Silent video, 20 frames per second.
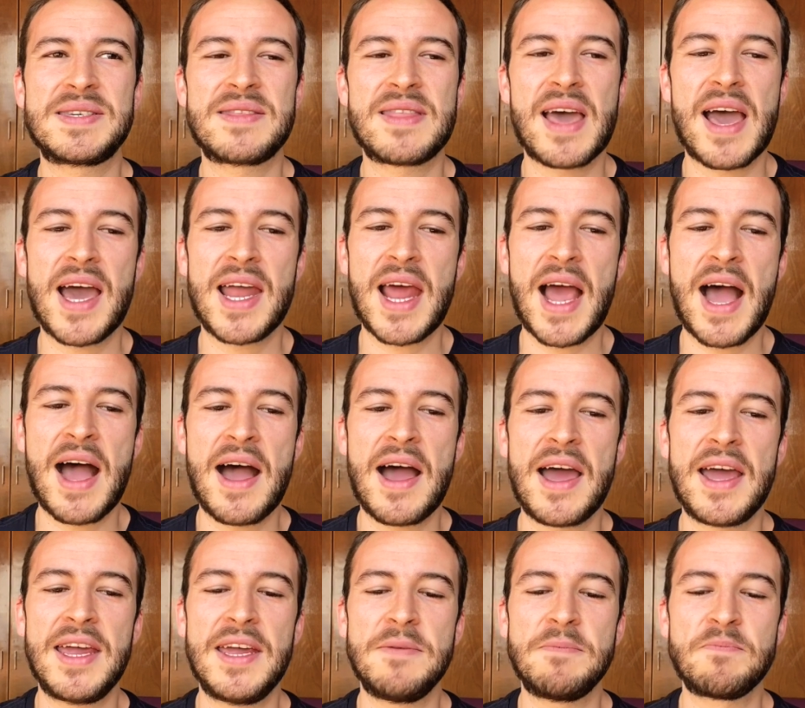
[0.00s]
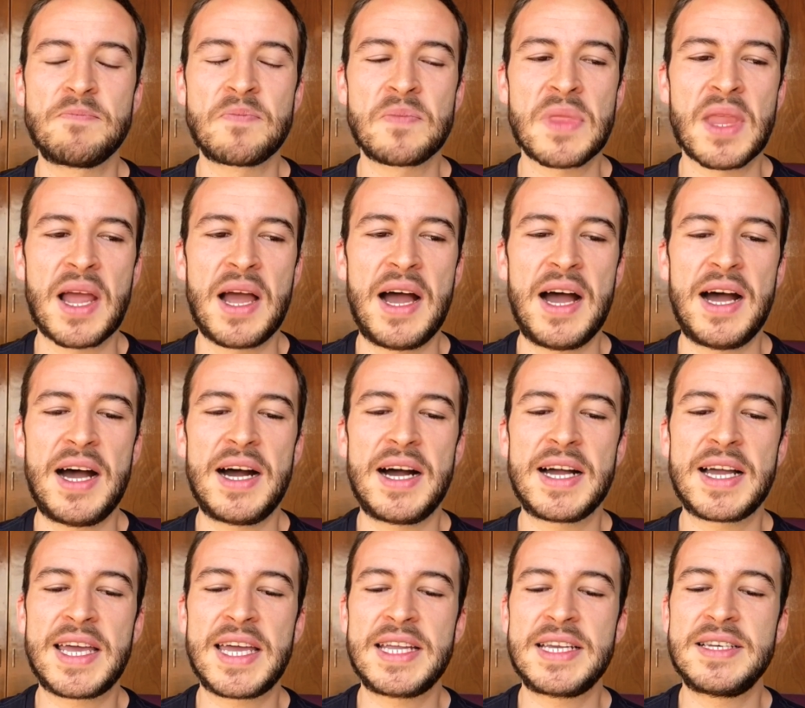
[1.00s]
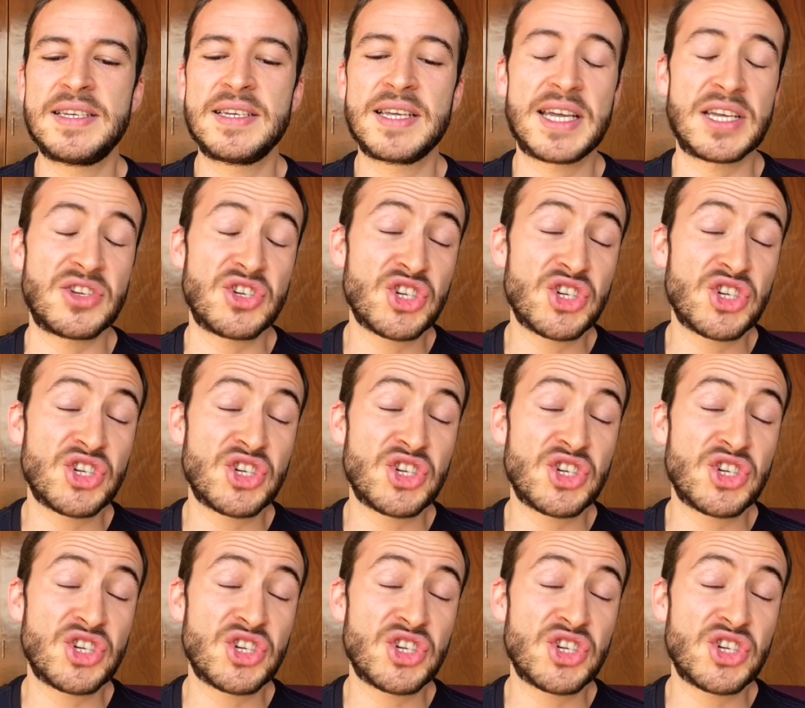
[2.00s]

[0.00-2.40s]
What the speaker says: that I can